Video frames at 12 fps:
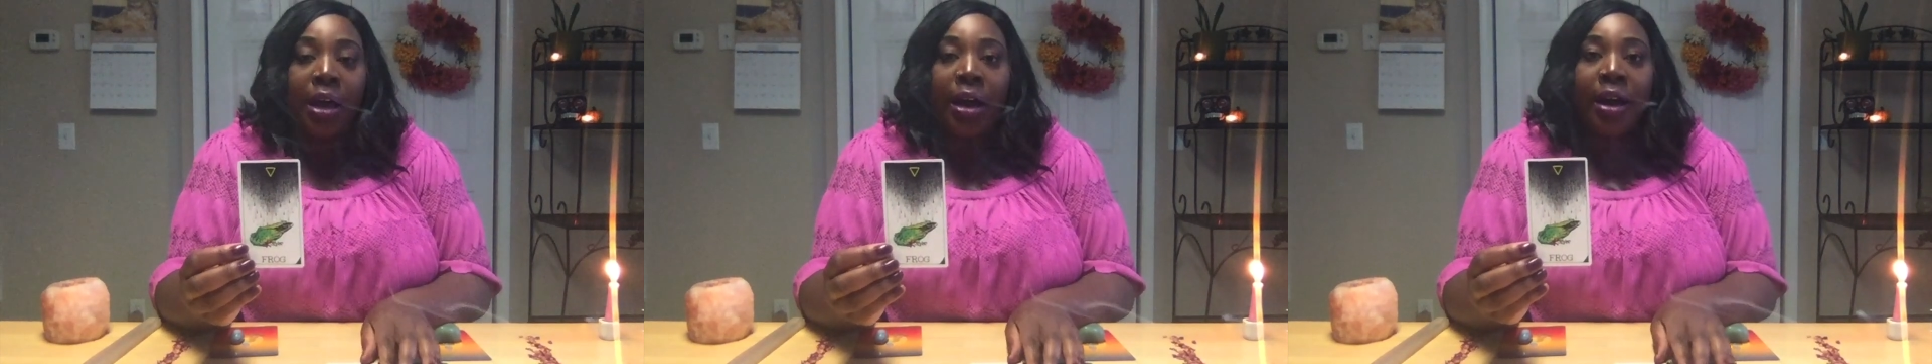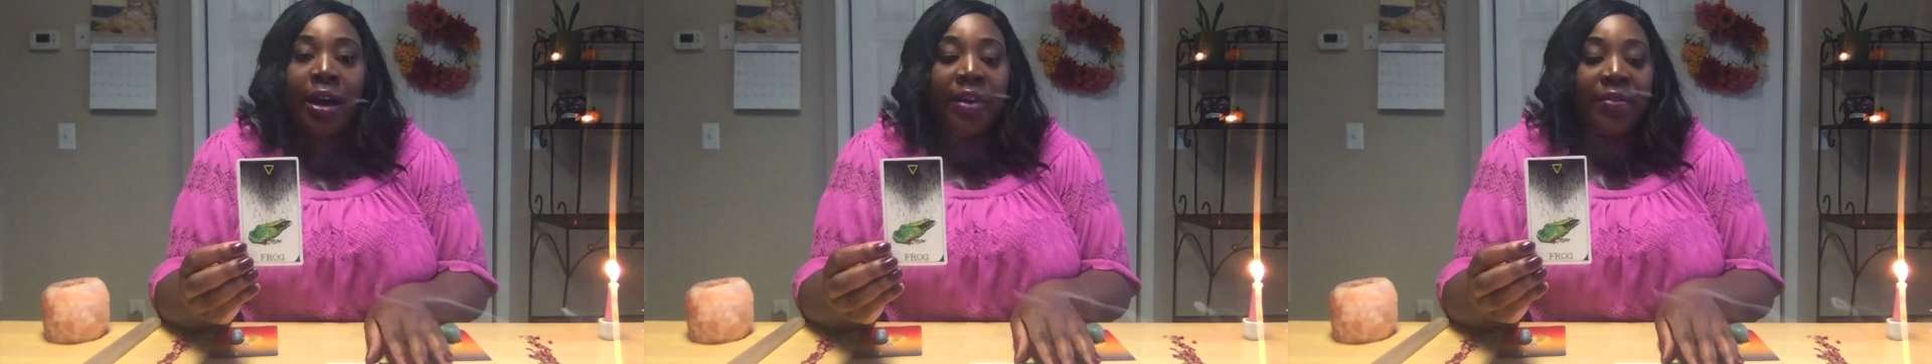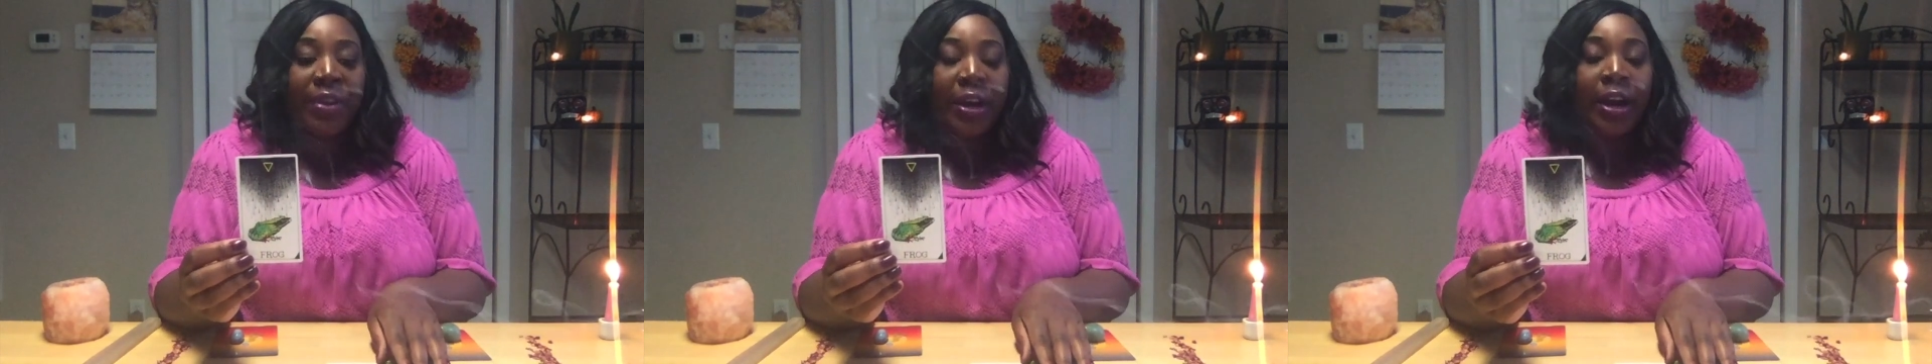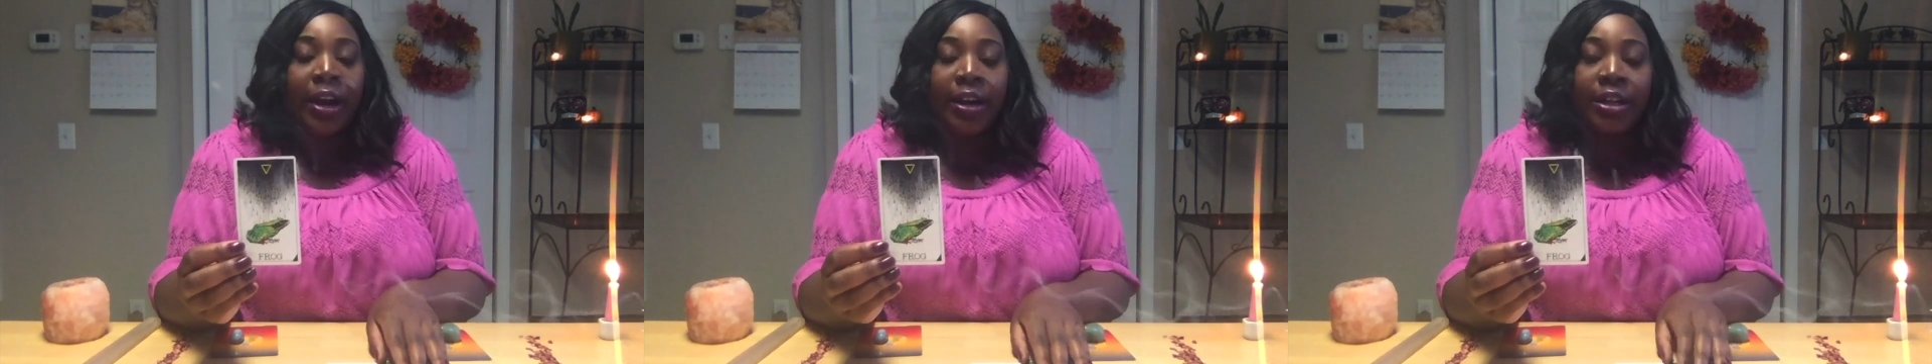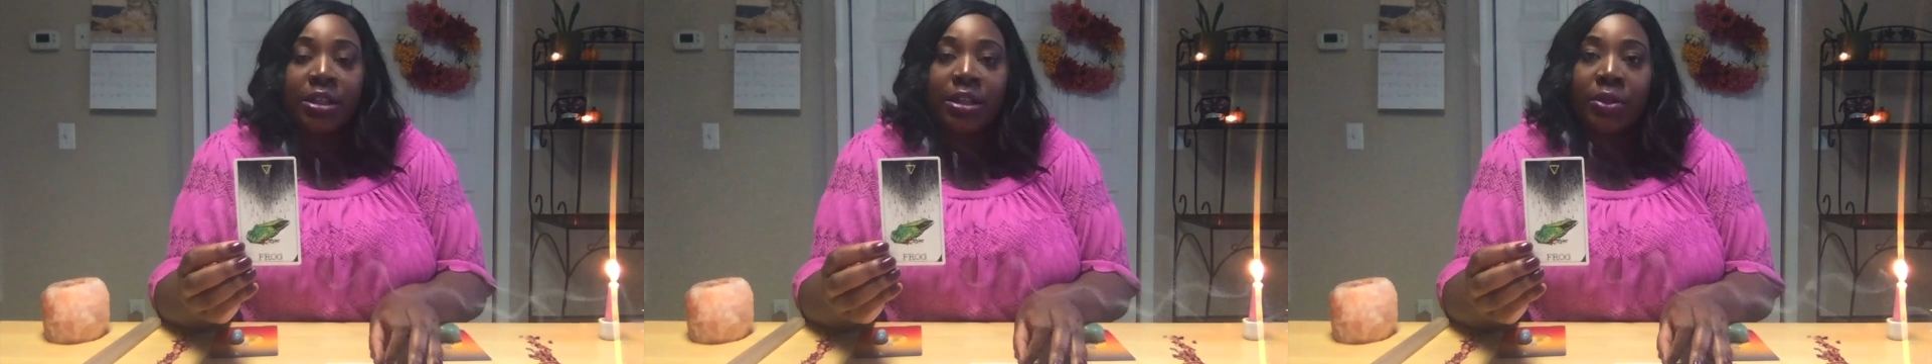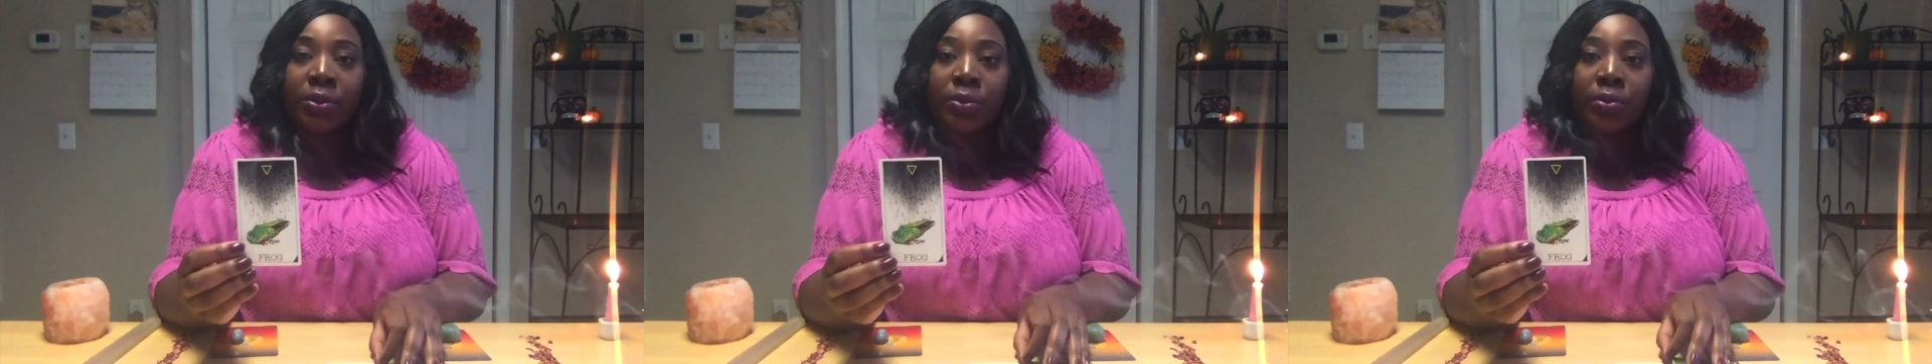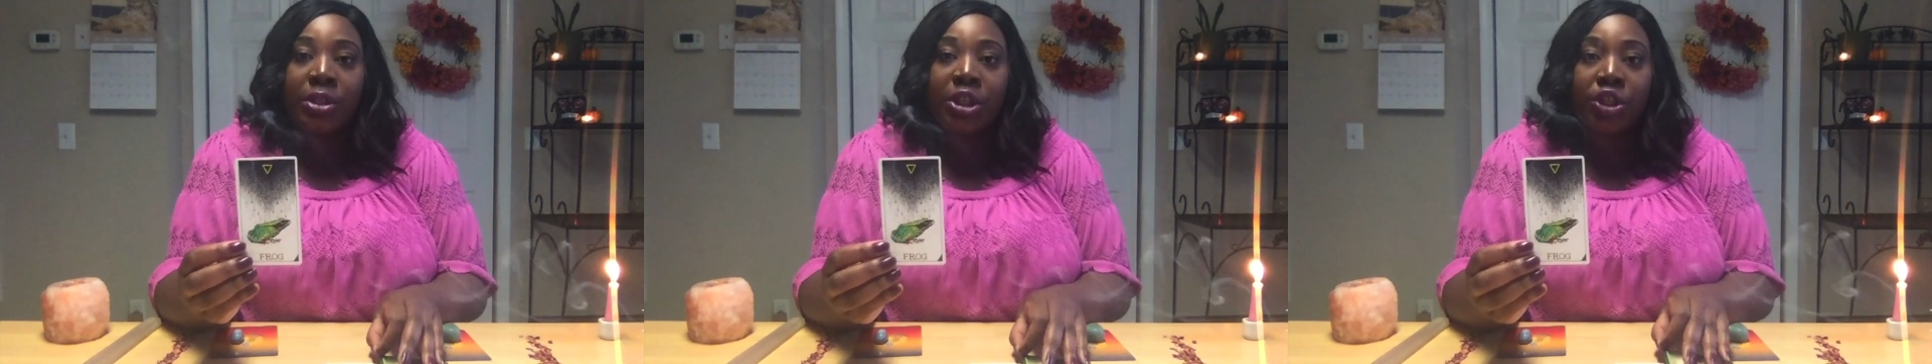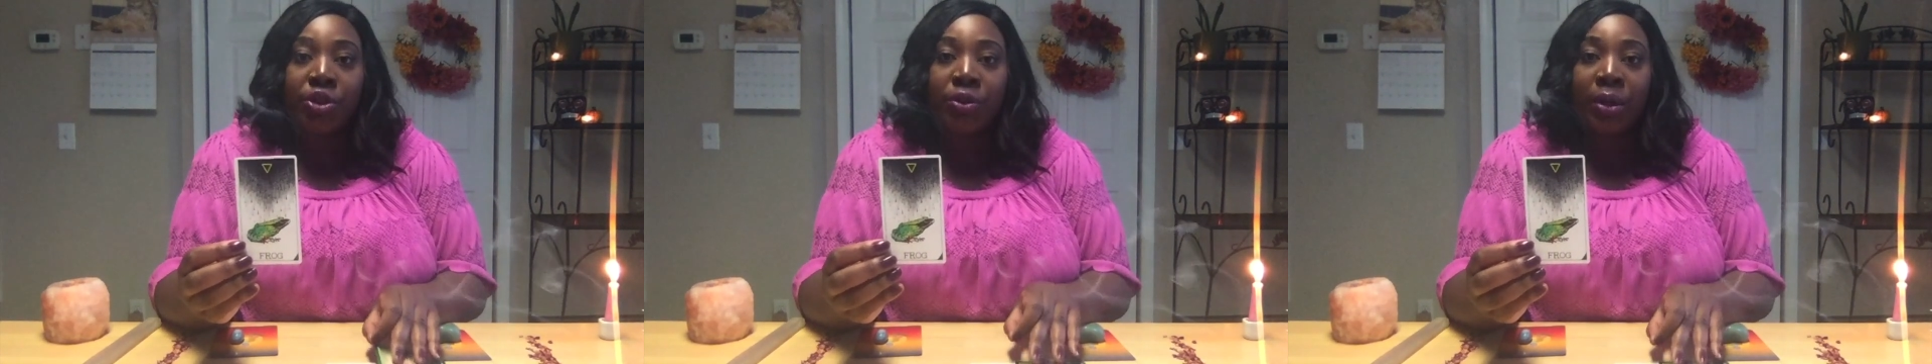they're here to
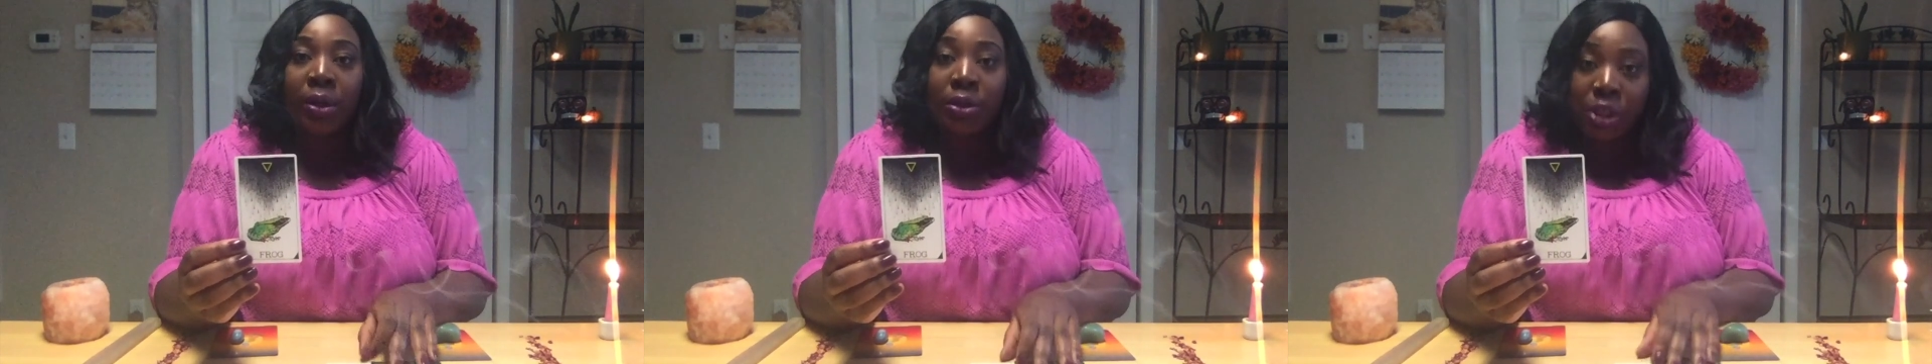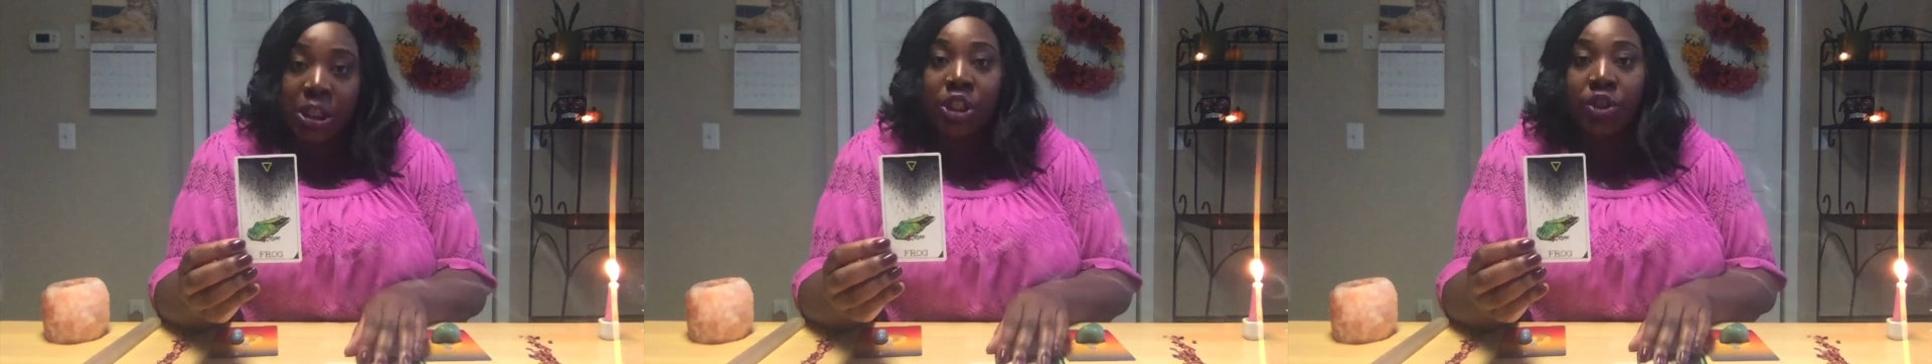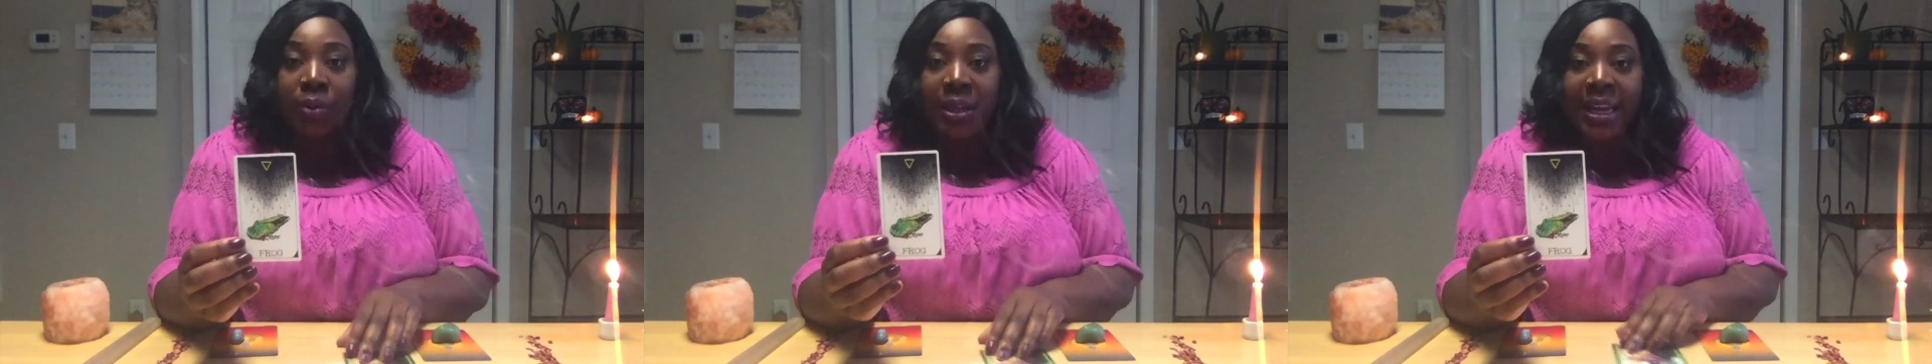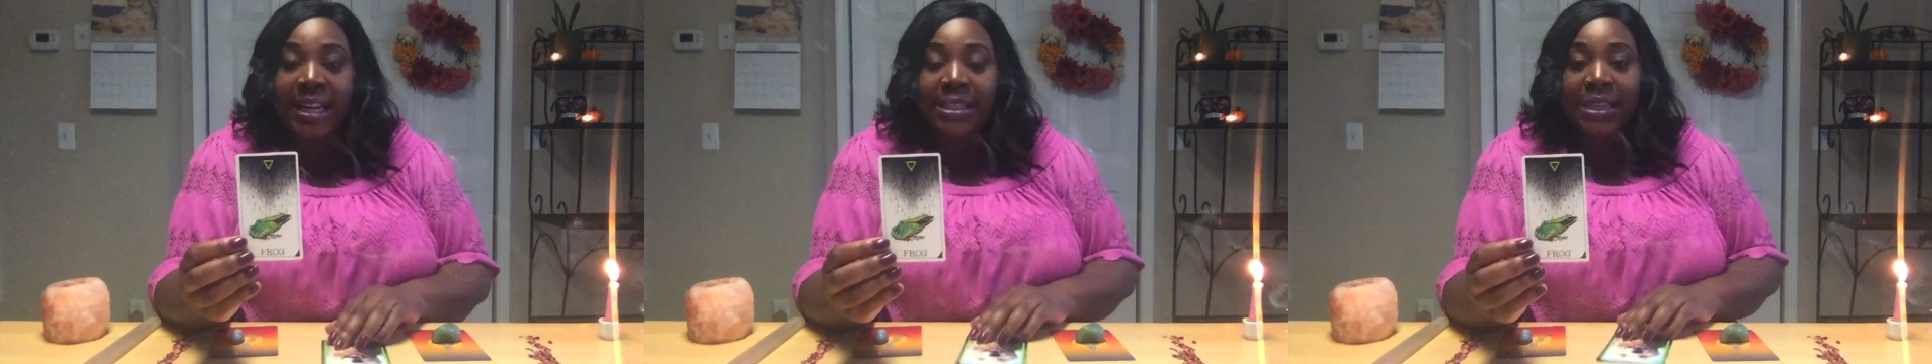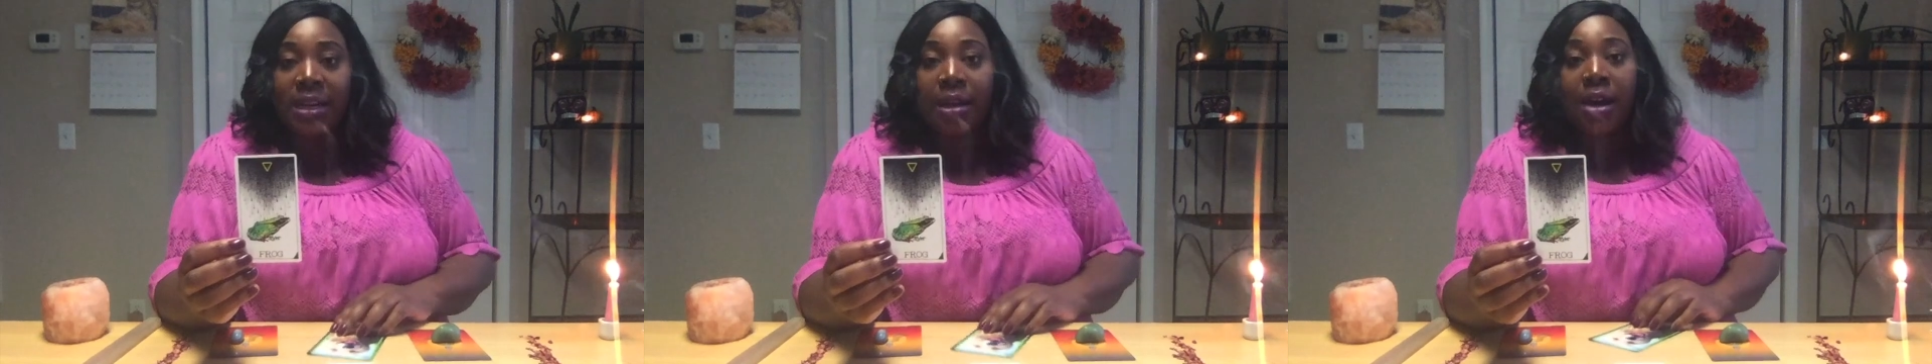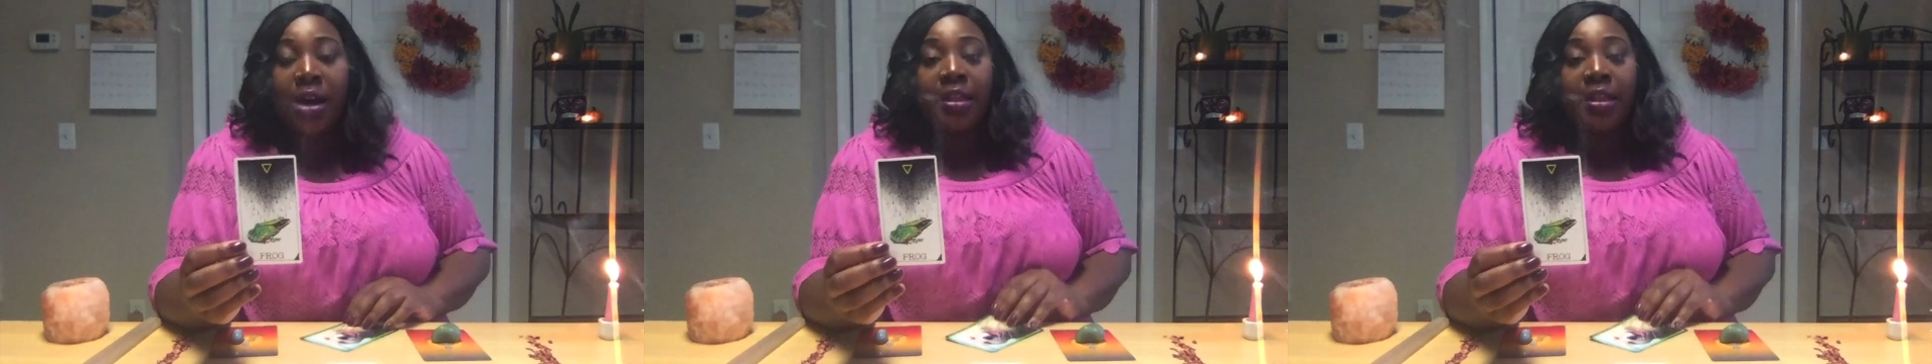teach you a lesson.